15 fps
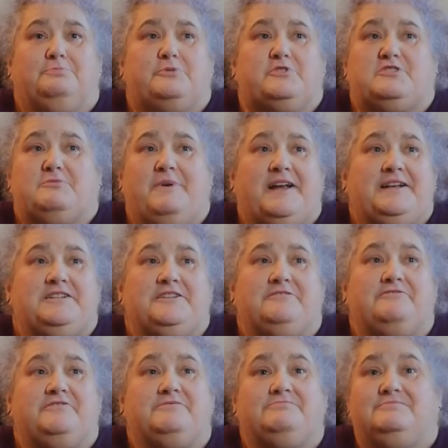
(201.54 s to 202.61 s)

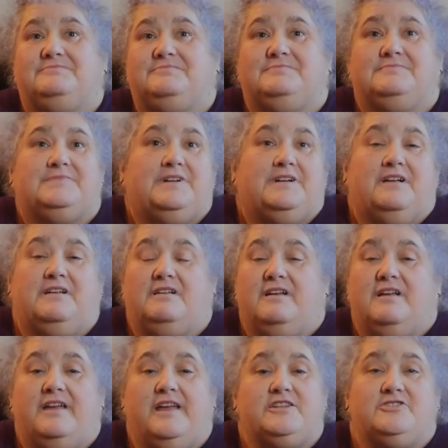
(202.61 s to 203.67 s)
perspective.
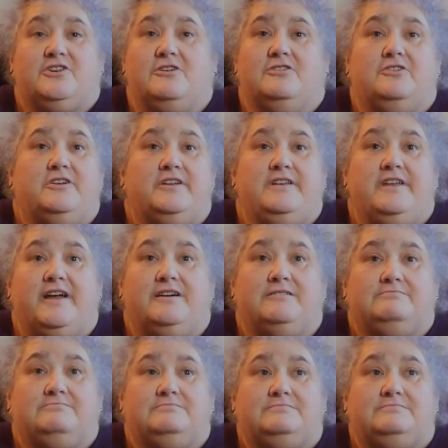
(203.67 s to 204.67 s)
It's all good now.